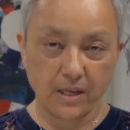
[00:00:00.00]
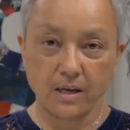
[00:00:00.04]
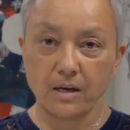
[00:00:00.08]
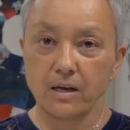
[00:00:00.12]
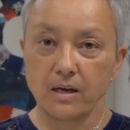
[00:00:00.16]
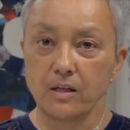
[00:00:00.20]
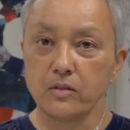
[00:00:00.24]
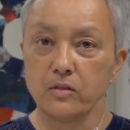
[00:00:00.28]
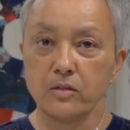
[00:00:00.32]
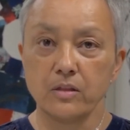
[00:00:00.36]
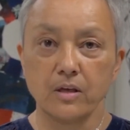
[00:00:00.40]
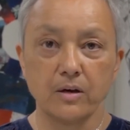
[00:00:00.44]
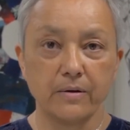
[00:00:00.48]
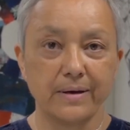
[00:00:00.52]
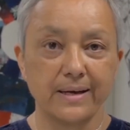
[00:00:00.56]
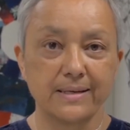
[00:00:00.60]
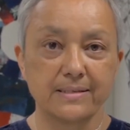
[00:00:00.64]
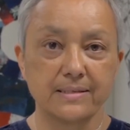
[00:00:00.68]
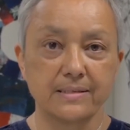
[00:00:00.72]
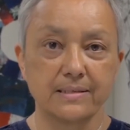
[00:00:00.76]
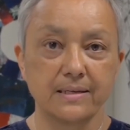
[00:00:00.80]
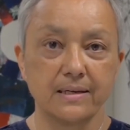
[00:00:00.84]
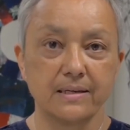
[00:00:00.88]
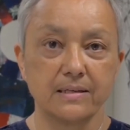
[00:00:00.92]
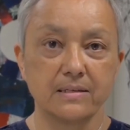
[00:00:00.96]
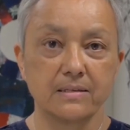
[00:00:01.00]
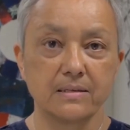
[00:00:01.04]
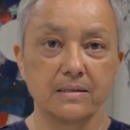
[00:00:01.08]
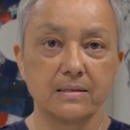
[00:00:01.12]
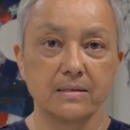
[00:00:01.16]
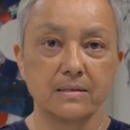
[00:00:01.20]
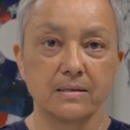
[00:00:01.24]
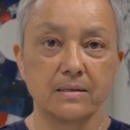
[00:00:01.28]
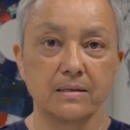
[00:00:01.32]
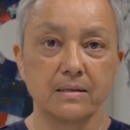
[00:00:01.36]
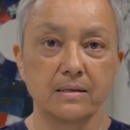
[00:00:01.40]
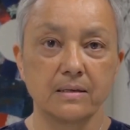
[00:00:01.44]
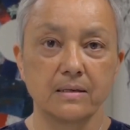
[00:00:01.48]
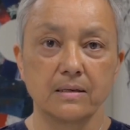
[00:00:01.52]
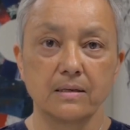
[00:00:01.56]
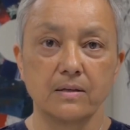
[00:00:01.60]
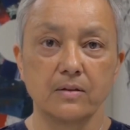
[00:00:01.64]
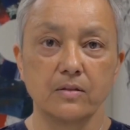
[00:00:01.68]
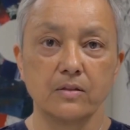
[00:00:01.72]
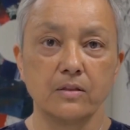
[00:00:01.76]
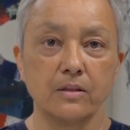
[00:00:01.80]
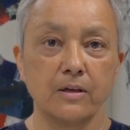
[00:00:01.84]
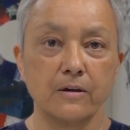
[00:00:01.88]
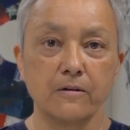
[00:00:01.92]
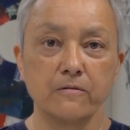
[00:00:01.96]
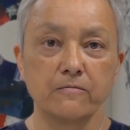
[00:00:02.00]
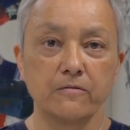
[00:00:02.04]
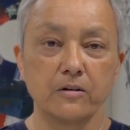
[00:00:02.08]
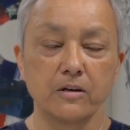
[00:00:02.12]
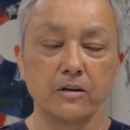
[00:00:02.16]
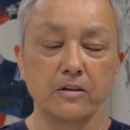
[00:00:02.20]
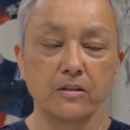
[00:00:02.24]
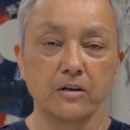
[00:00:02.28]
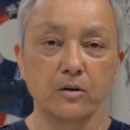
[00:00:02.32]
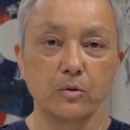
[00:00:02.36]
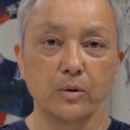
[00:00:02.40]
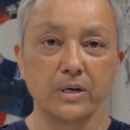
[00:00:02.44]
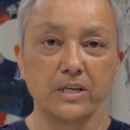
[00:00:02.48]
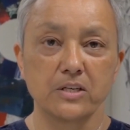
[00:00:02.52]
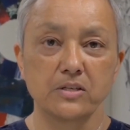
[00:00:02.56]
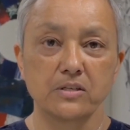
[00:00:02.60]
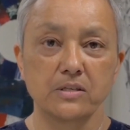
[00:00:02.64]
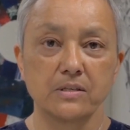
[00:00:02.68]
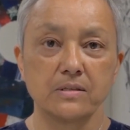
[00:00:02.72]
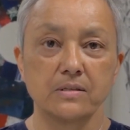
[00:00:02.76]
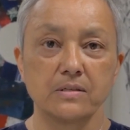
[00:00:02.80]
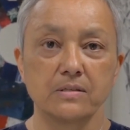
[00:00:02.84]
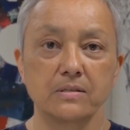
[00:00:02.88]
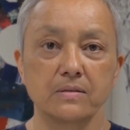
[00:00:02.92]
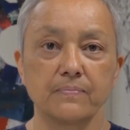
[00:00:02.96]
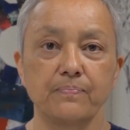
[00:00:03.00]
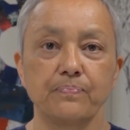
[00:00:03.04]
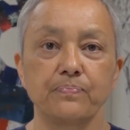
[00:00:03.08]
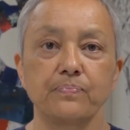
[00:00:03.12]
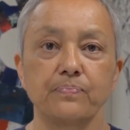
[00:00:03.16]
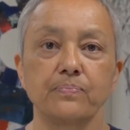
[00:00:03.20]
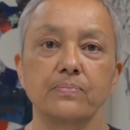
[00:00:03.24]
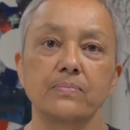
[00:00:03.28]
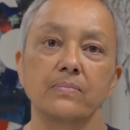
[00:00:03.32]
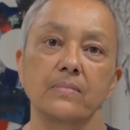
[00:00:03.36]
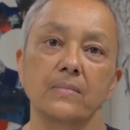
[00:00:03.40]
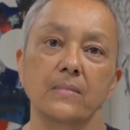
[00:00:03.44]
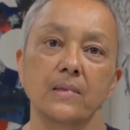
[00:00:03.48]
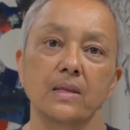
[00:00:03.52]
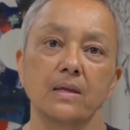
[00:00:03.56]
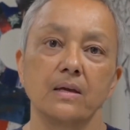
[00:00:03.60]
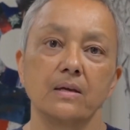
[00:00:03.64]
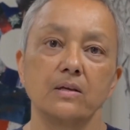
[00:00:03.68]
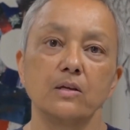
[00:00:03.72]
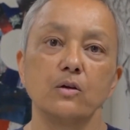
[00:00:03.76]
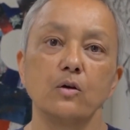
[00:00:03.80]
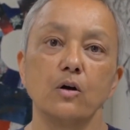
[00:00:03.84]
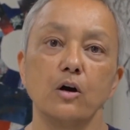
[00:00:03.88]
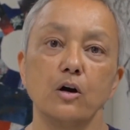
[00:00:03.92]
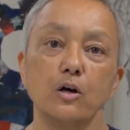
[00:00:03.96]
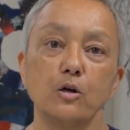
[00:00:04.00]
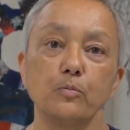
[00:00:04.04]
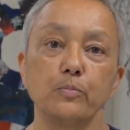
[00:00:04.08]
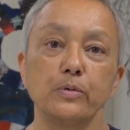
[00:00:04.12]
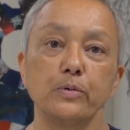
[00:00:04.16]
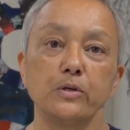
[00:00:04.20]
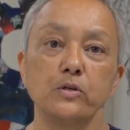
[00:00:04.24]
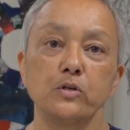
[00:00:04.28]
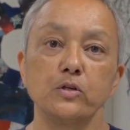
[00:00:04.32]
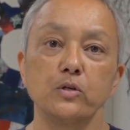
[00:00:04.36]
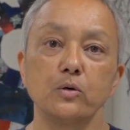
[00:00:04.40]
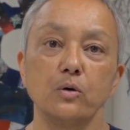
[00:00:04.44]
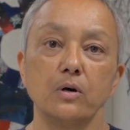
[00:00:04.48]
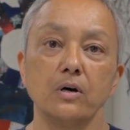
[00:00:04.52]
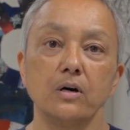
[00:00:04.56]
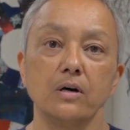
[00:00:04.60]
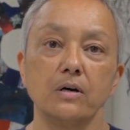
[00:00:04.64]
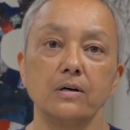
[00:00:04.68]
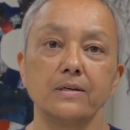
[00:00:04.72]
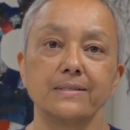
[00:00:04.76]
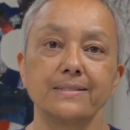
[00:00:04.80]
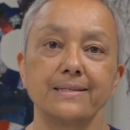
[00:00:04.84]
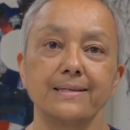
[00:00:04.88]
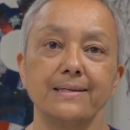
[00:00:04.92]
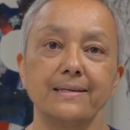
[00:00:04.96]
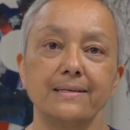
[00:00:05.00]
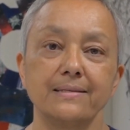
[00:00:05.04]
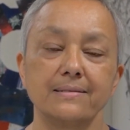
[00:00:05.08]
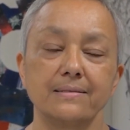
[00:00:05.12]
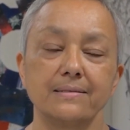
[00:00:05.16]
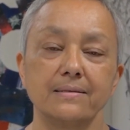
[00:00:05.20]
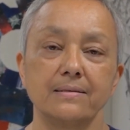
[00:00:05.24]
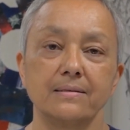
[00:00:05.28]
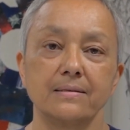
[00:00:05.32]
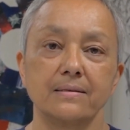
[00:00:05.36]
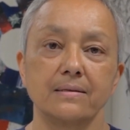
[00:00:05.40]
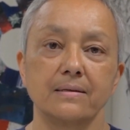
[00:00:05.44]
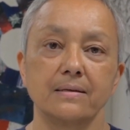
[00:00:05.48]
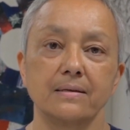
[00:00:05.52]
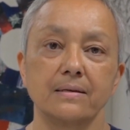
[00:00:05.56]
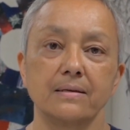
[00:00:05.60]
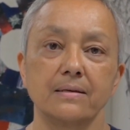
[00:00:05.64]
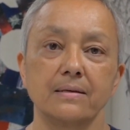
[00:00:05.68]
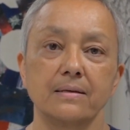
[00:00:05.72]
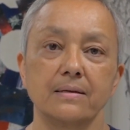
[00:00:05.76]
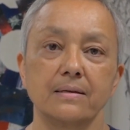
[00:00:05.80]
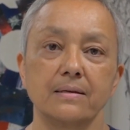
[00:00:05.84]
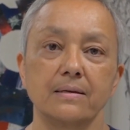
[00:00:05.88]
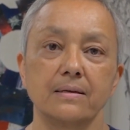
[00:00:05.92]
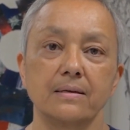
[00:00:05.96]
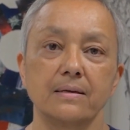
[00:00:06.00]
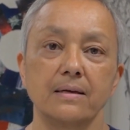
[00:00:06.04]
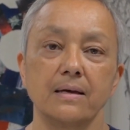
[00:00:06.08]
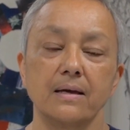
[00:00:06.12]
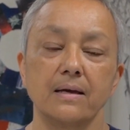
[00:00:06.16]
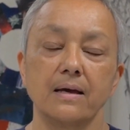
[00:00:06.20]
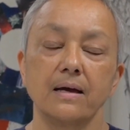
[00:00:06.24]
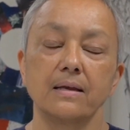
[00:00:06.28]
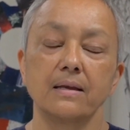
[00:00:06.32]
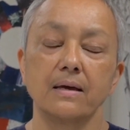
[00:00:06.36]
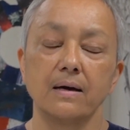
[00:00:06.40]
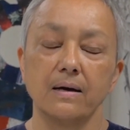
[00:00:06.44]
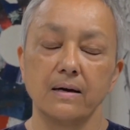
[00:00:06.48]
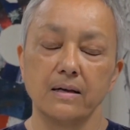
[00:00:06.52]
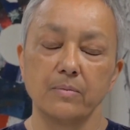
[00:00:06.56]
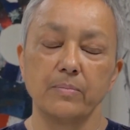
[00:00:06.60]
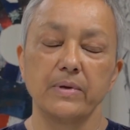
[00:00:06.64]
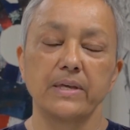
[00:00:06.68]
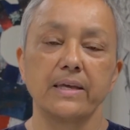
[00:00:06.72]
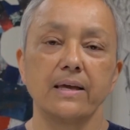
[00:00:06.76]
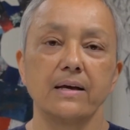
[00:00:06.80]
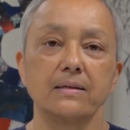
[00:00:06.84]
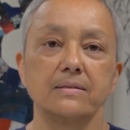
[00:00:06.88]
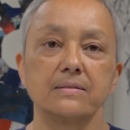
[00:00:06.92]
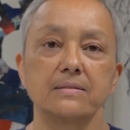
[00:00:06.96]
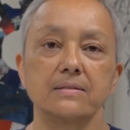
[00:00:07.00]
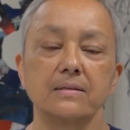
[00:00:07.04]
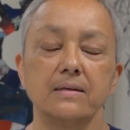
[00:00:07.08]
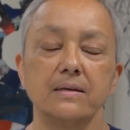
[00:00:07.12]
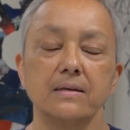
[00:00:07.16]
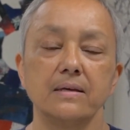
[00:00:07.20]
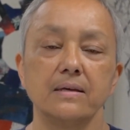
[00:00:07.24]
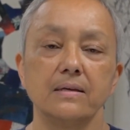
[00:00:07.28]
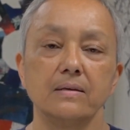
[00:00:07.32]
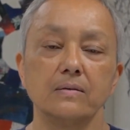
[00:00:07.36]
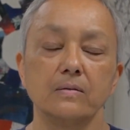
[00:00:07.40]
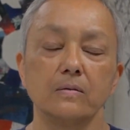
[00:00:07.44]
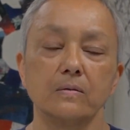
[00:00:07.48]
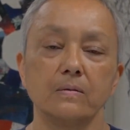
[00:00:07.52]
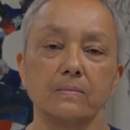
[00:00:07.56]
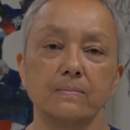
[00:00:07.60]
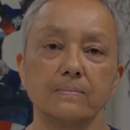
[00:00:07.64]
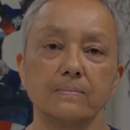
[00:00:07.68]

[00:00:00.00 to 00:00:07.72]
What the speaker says: No hesitation, no further questions. You opened your heart to listen, and I began to heal.